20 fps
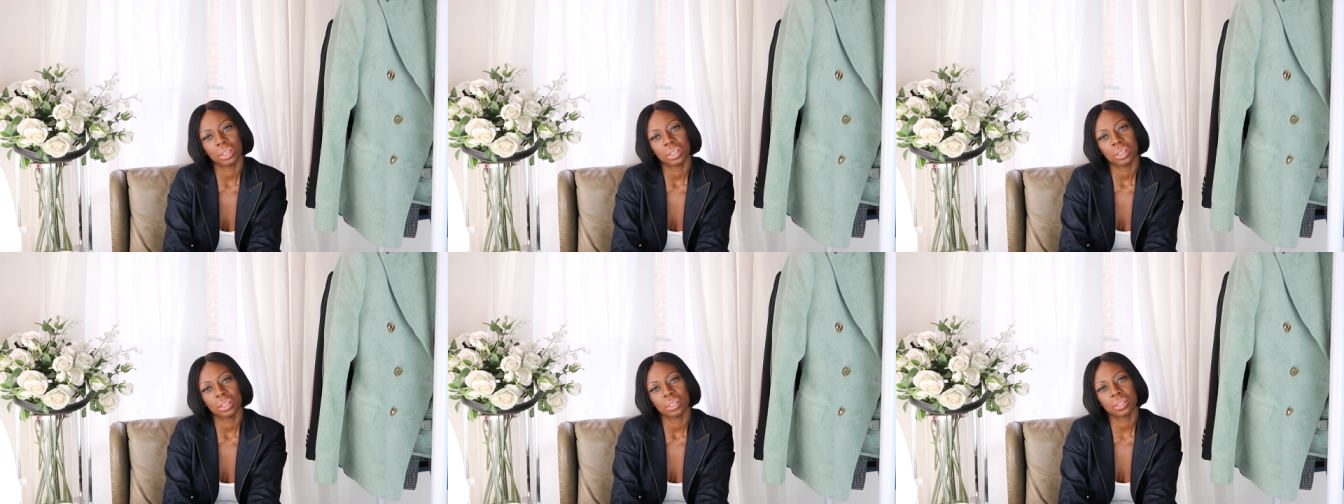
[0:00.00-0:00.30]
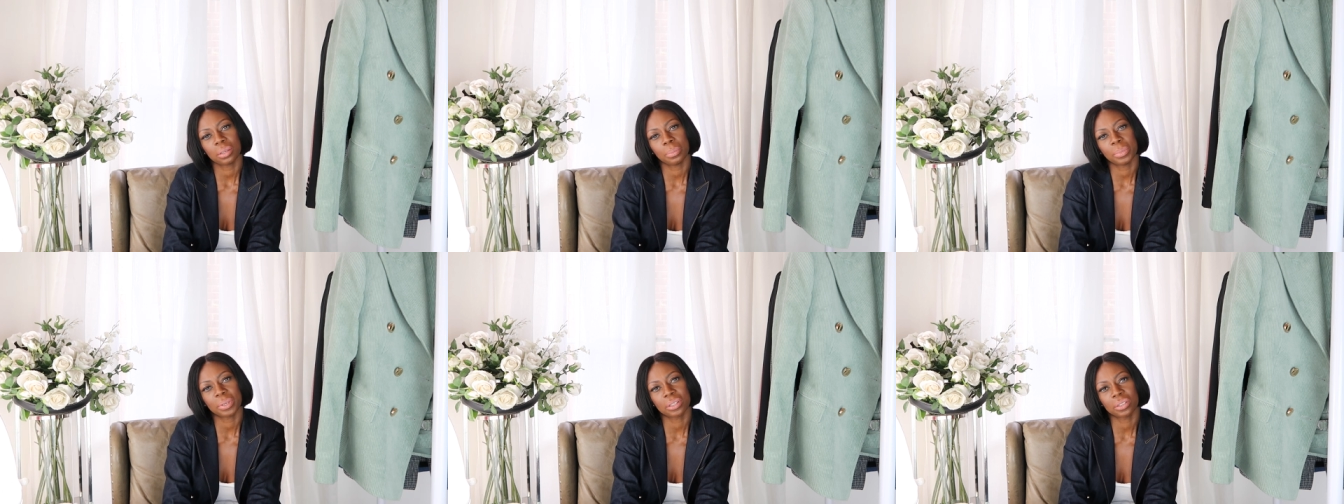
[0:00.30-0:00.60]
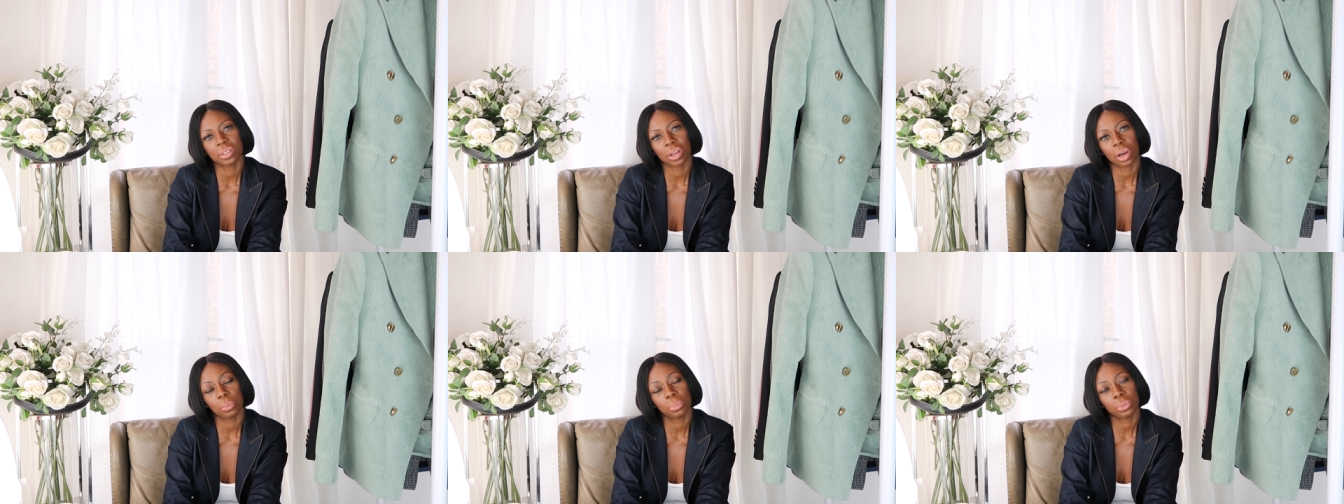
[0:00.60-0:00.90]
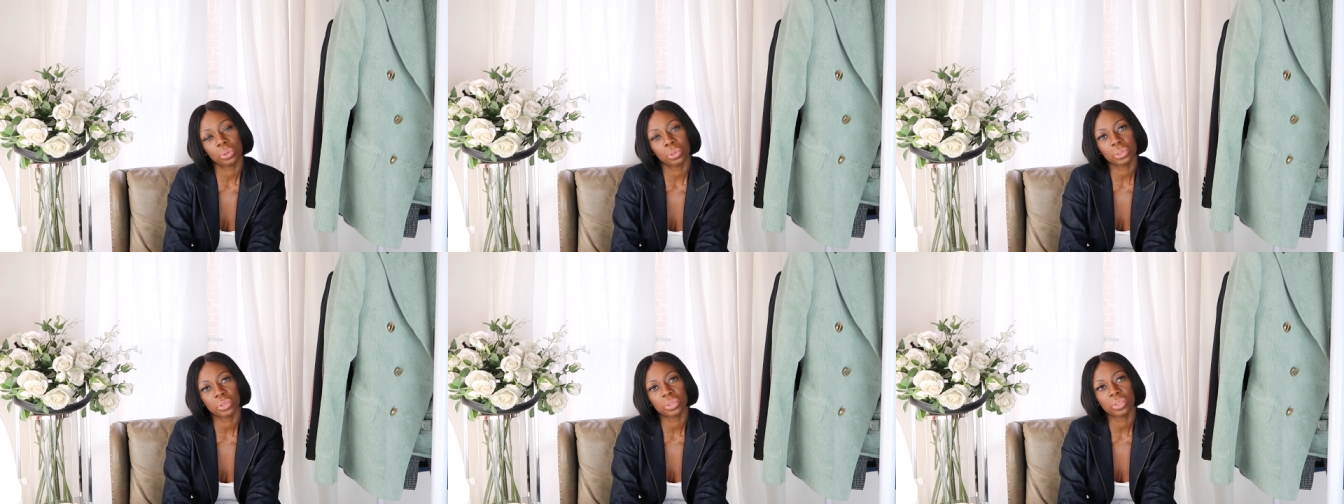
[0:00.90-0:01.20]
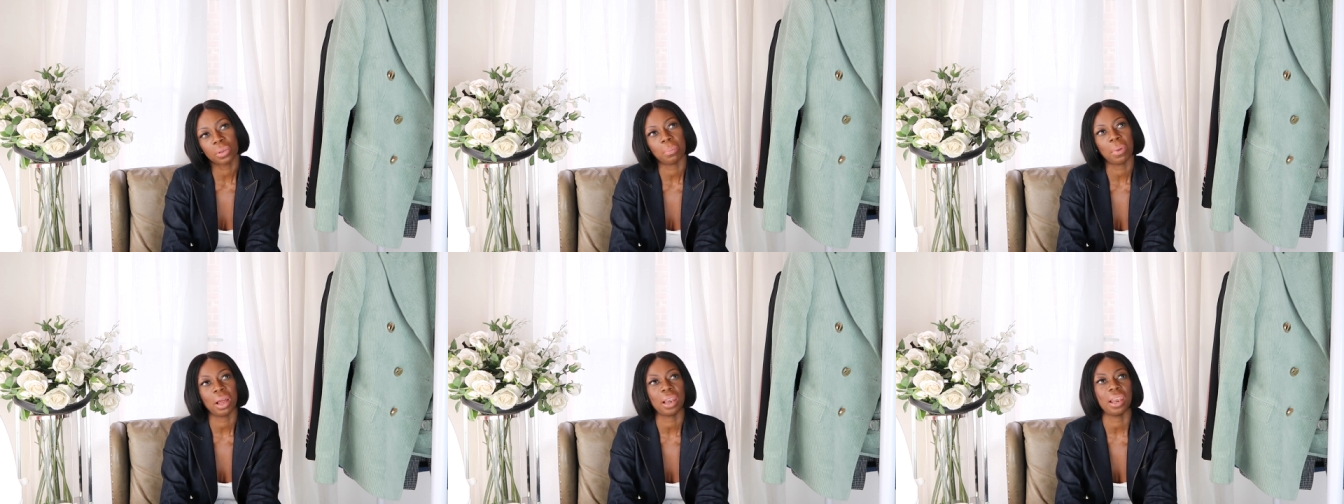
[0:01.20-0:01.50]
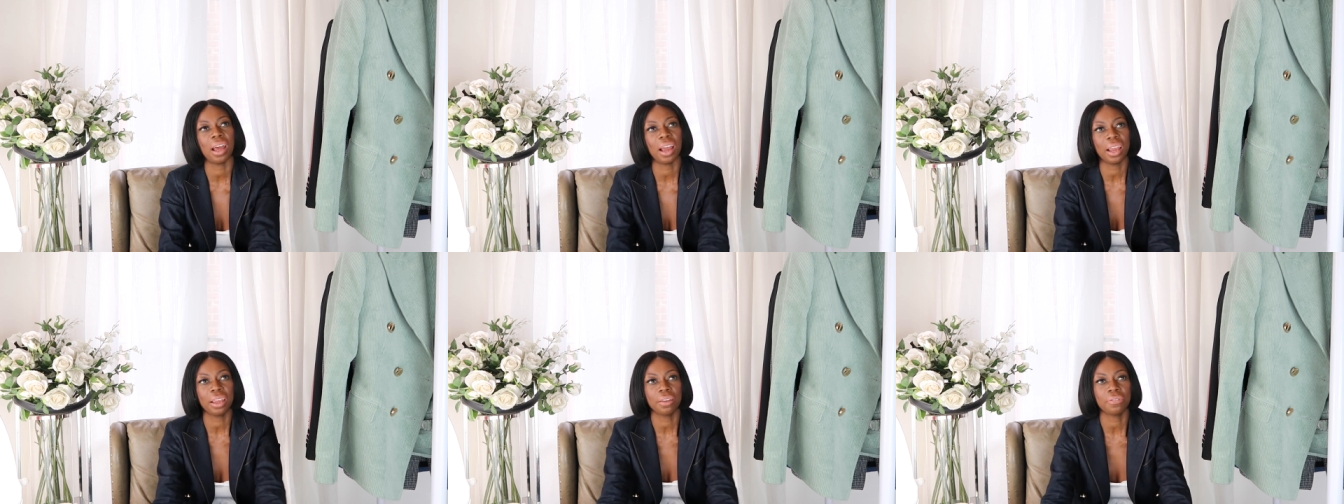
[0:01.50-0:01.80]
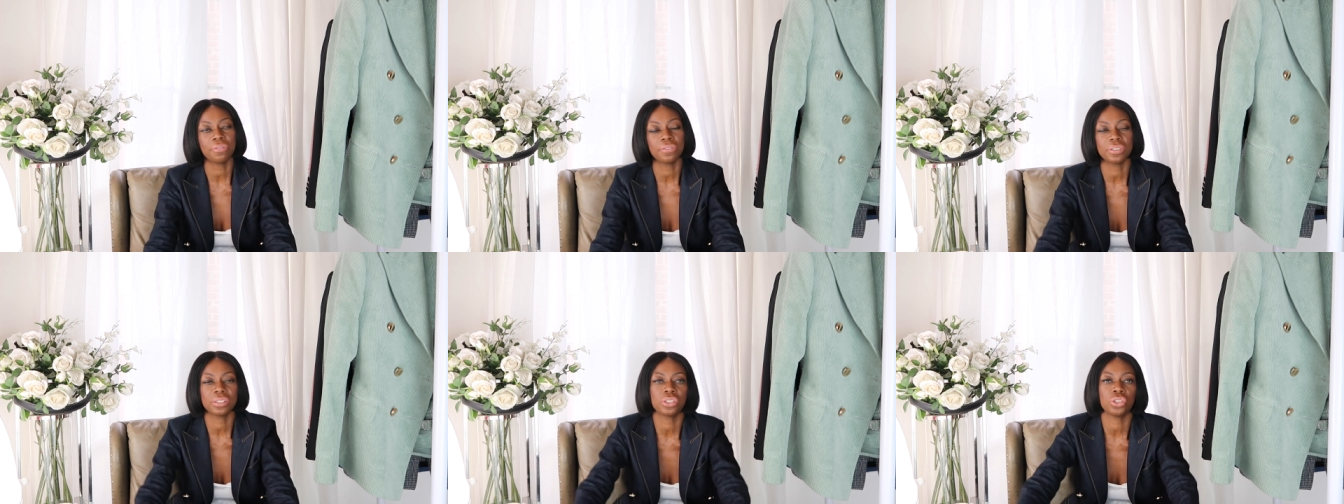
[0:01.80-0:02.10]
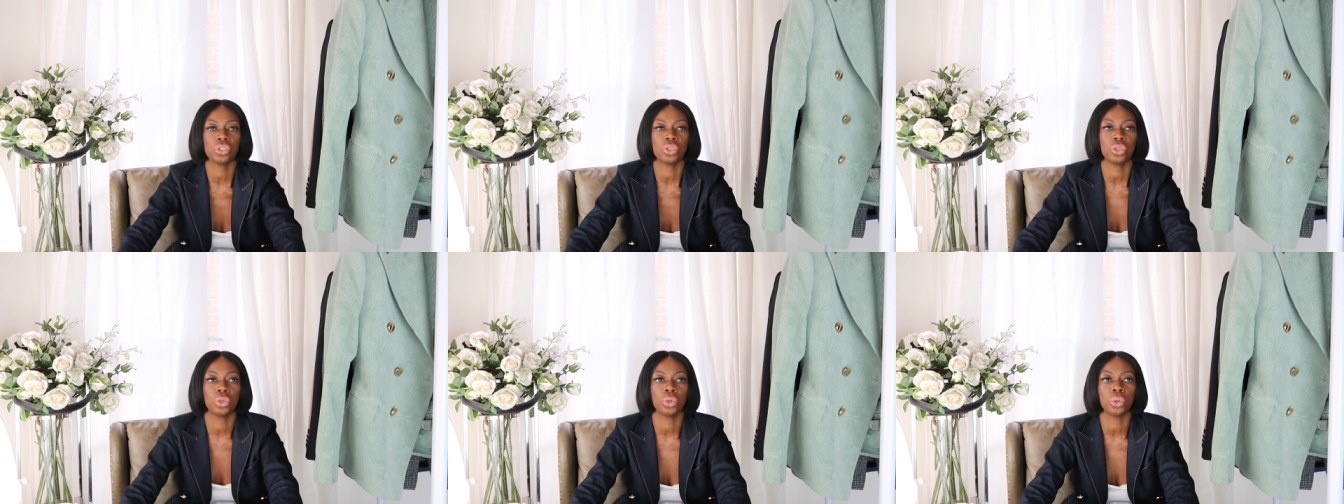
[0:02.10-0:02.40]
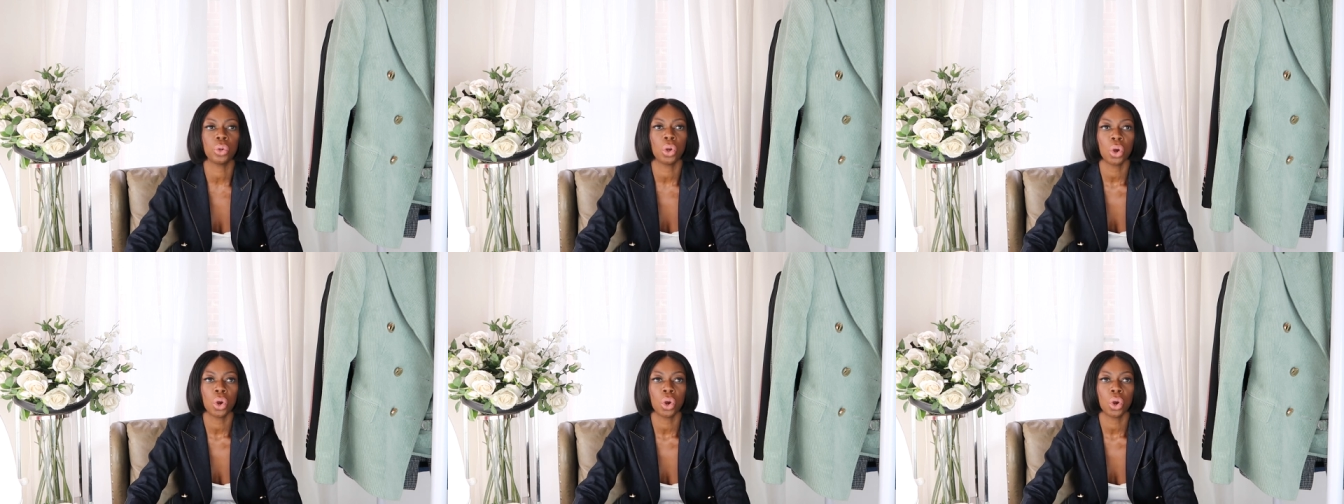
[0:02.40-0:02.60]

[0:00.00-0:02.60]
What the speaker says: some examples in my life as to